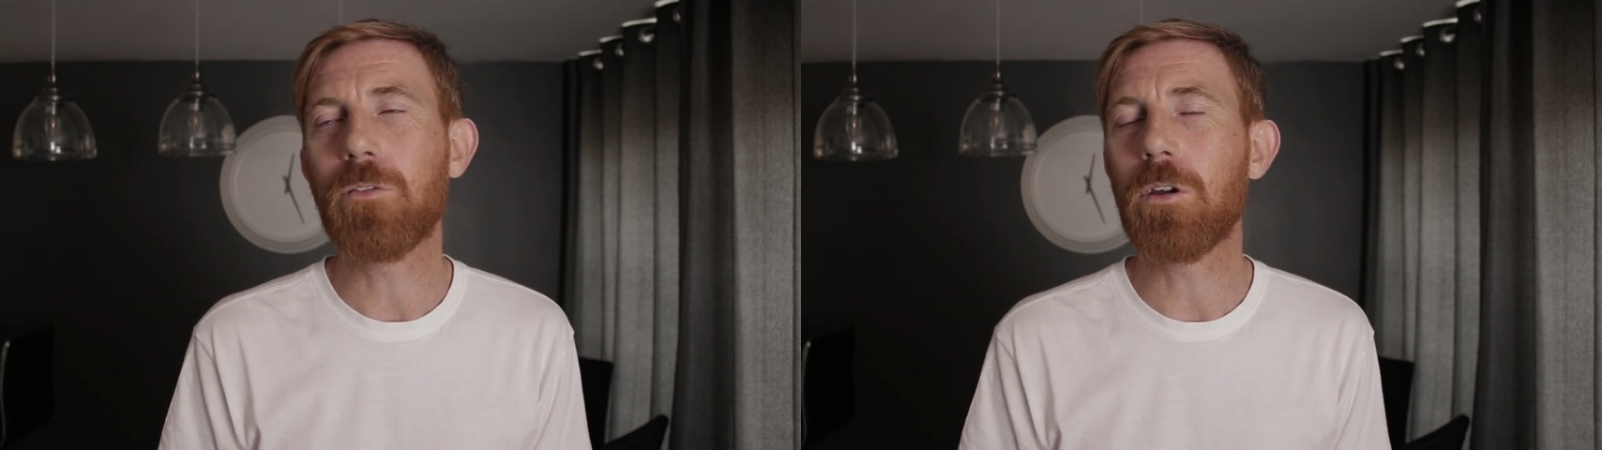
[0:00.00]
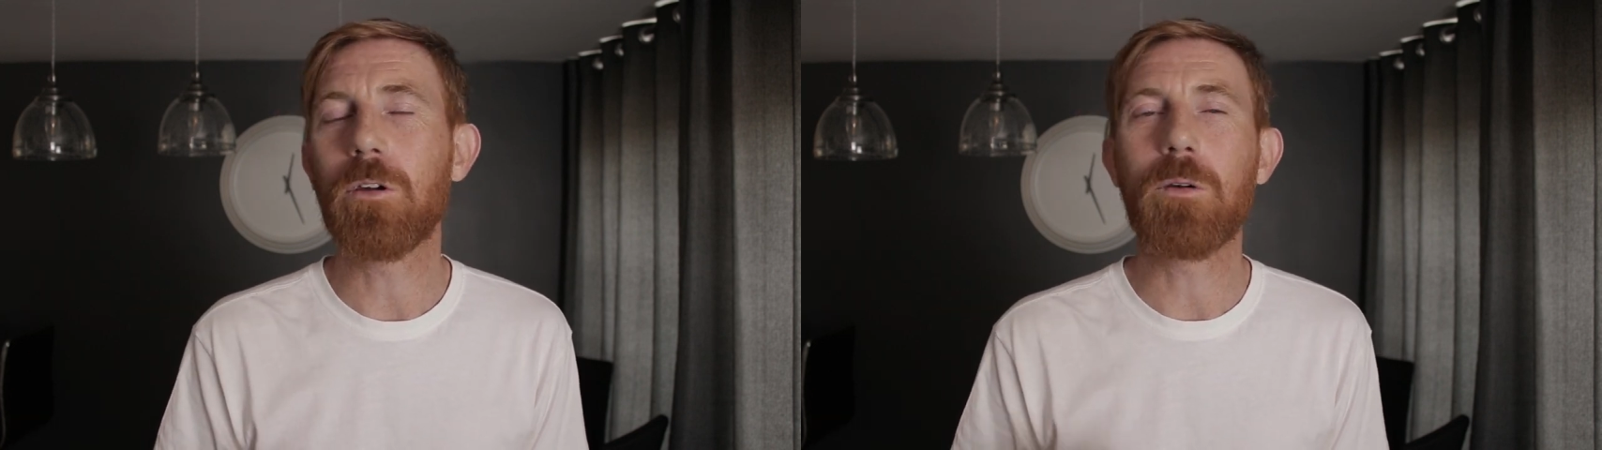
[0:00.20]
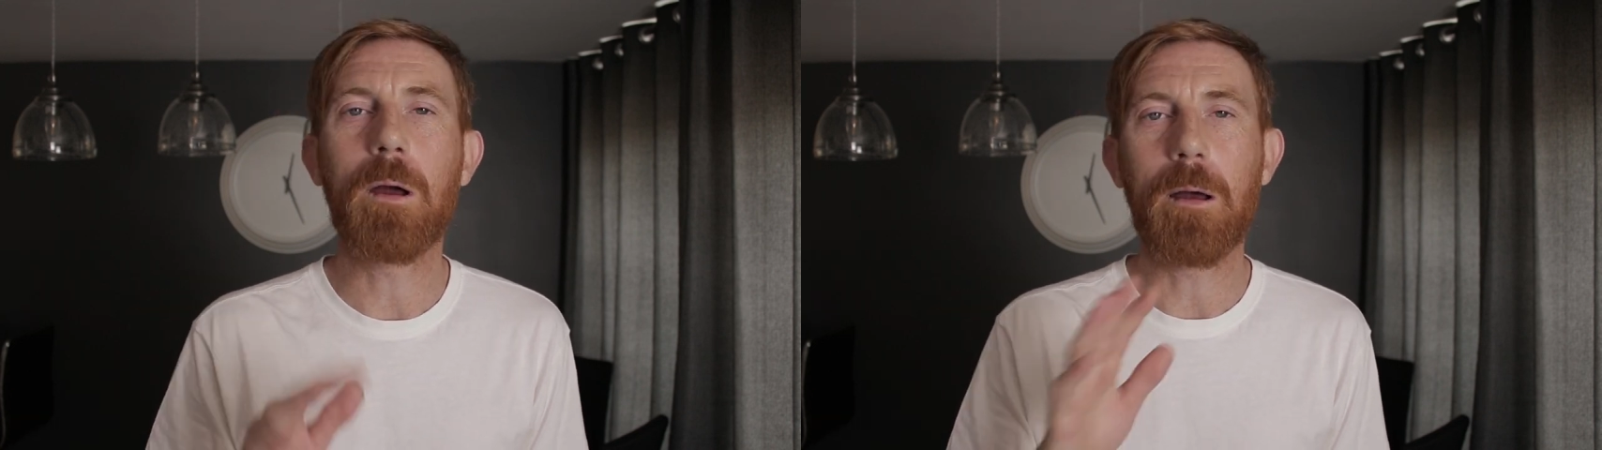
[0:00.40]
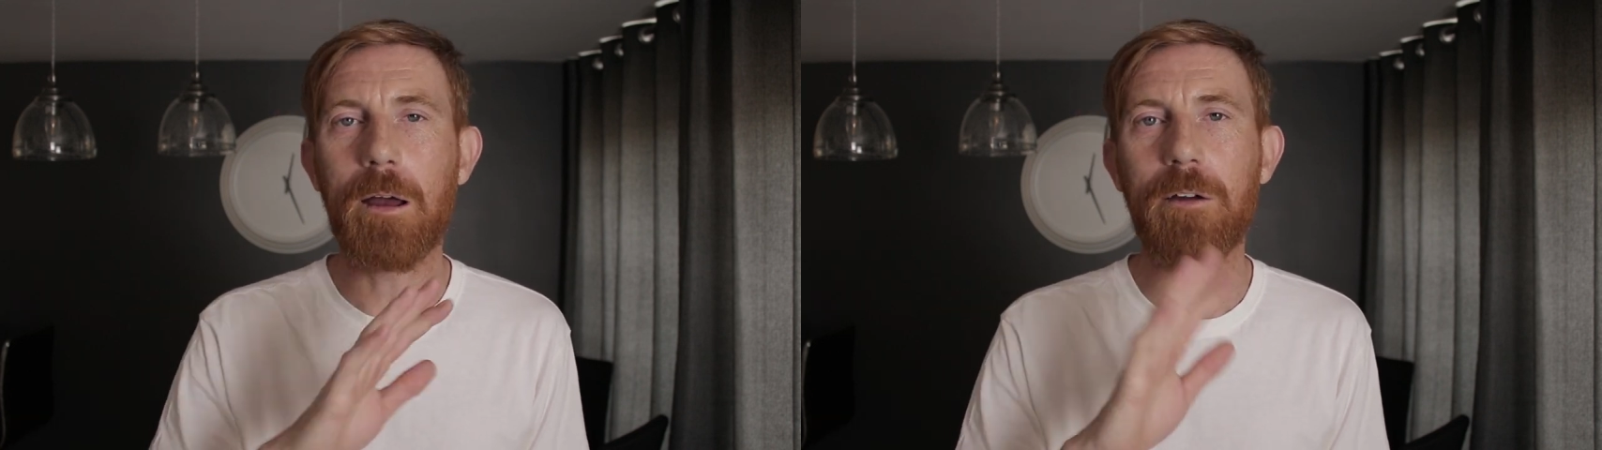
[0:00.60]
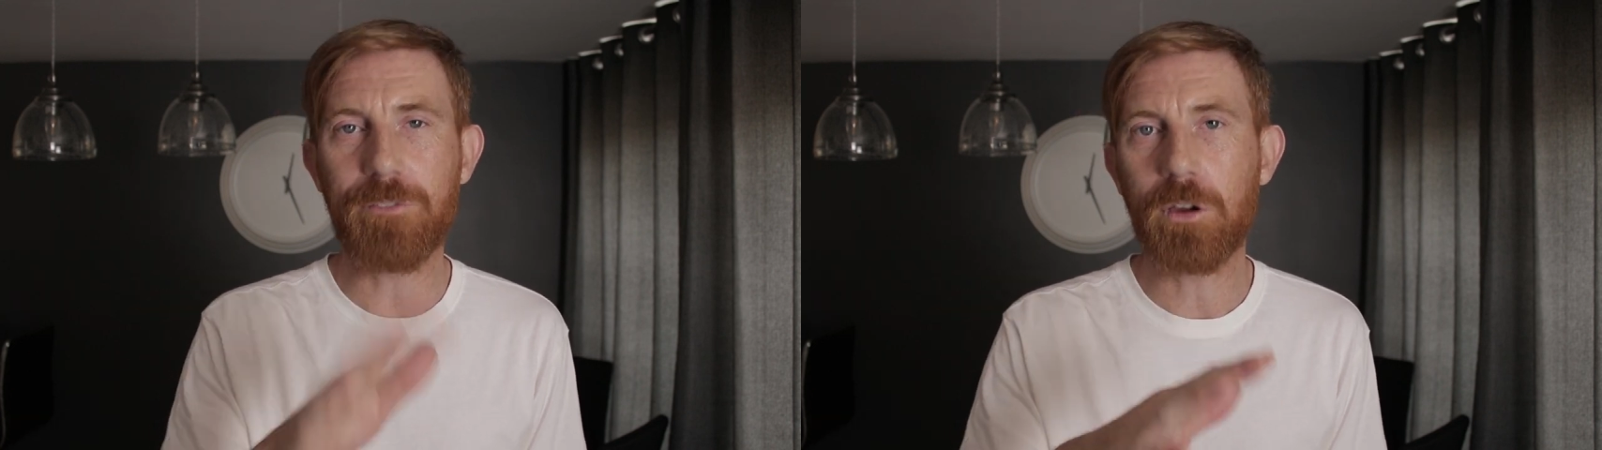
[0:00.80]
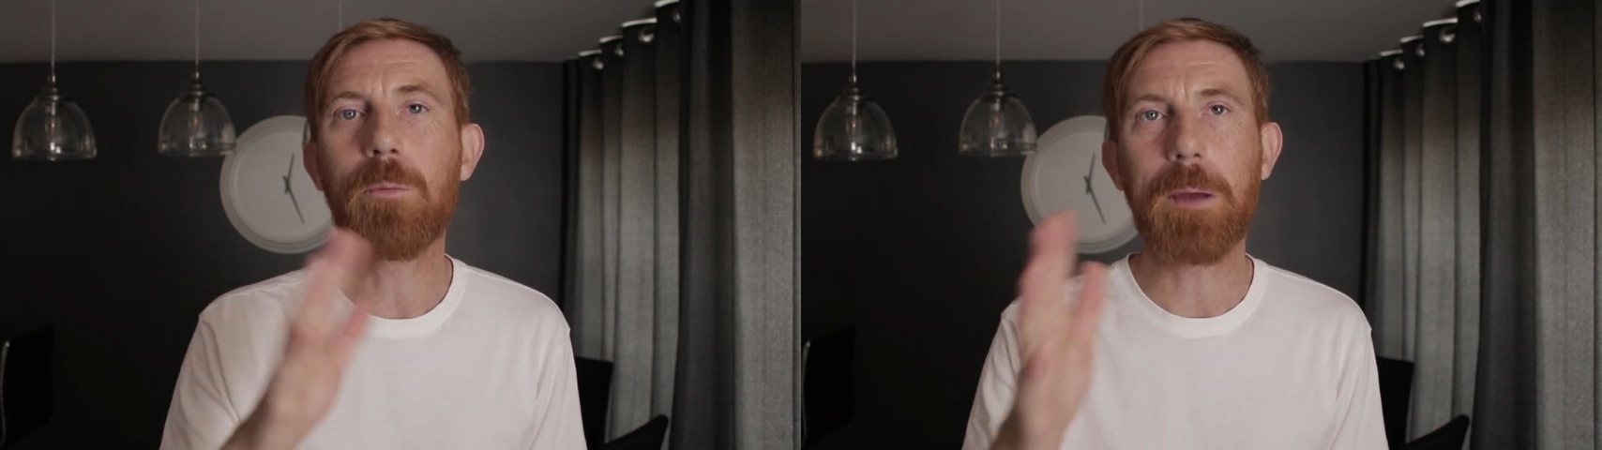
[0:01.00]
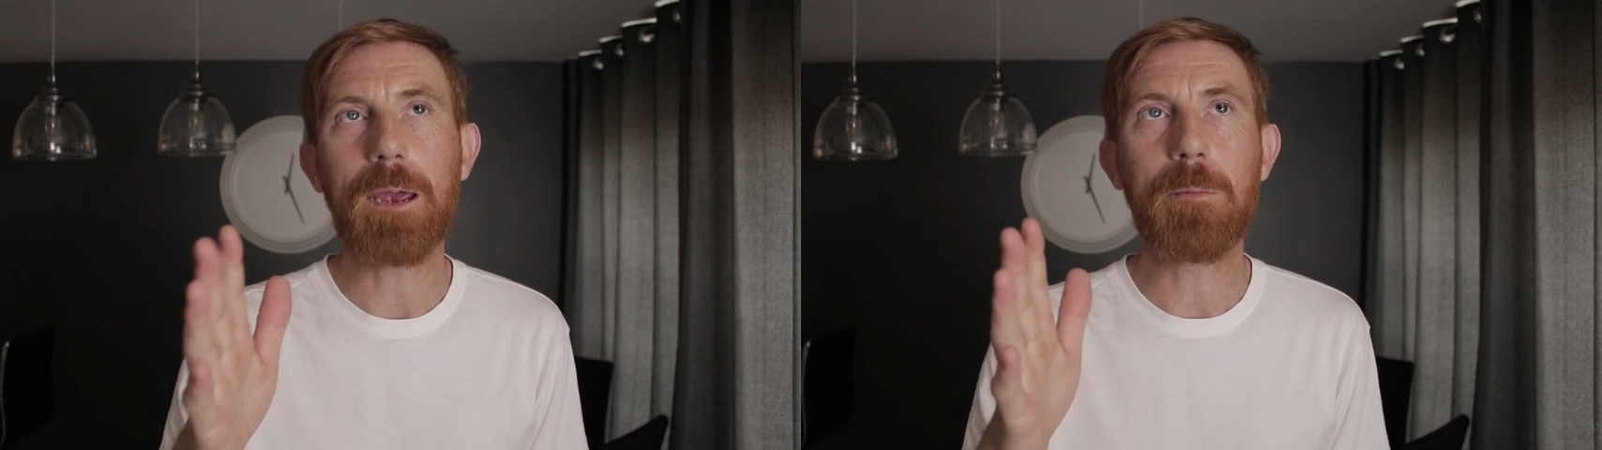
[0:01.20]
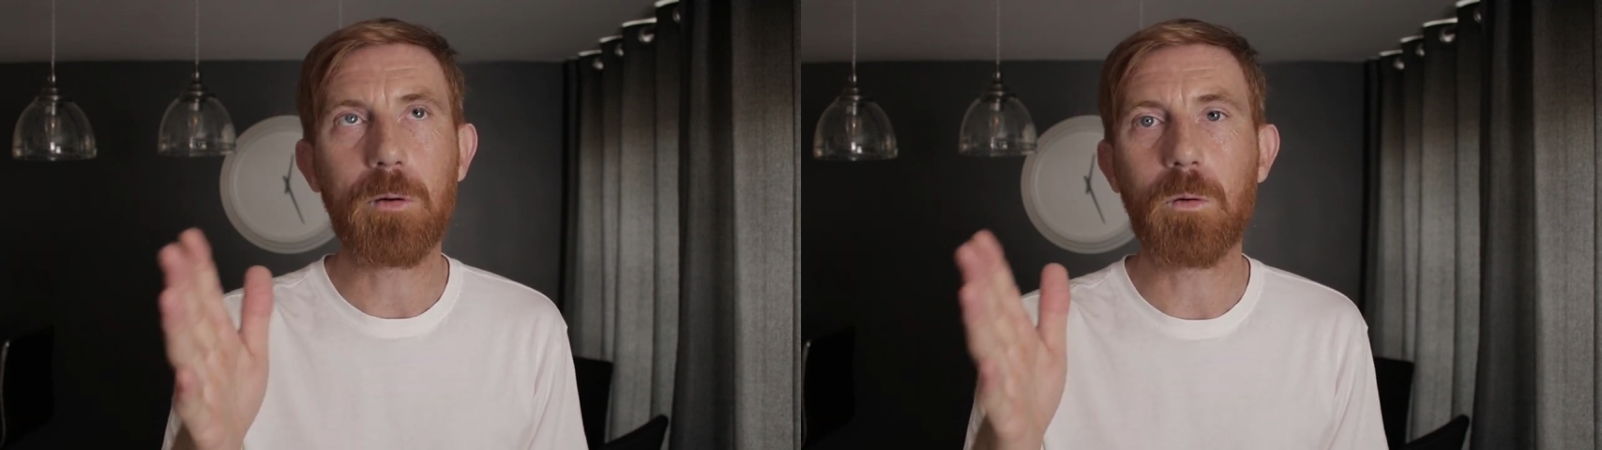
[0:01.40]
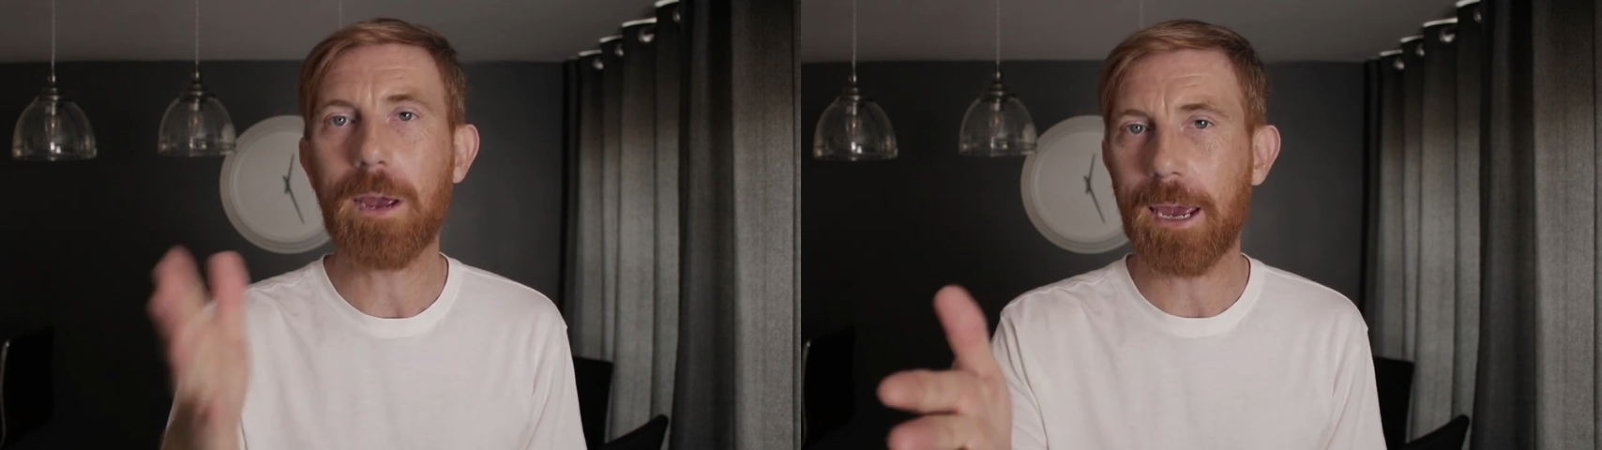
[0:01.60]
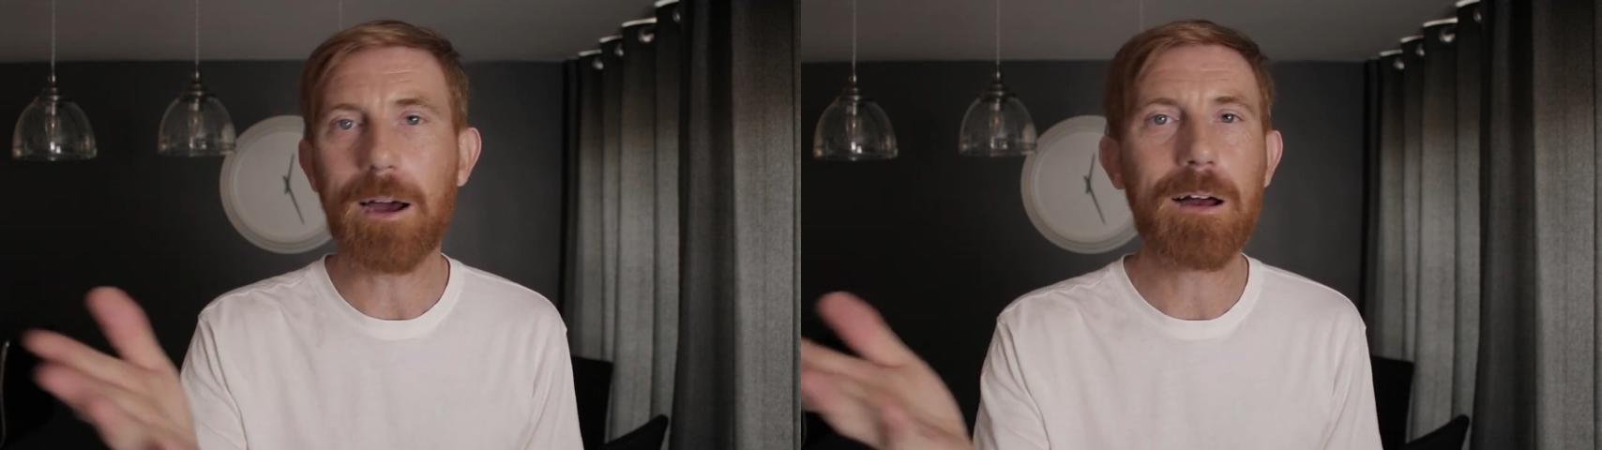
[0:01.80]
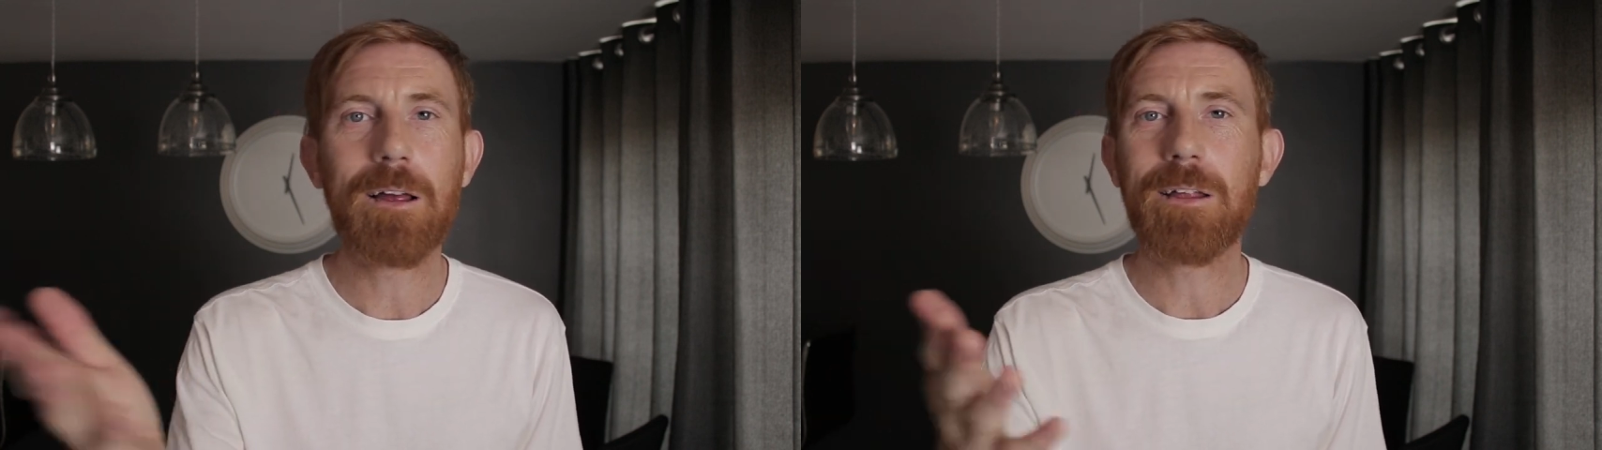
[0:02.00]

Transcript: here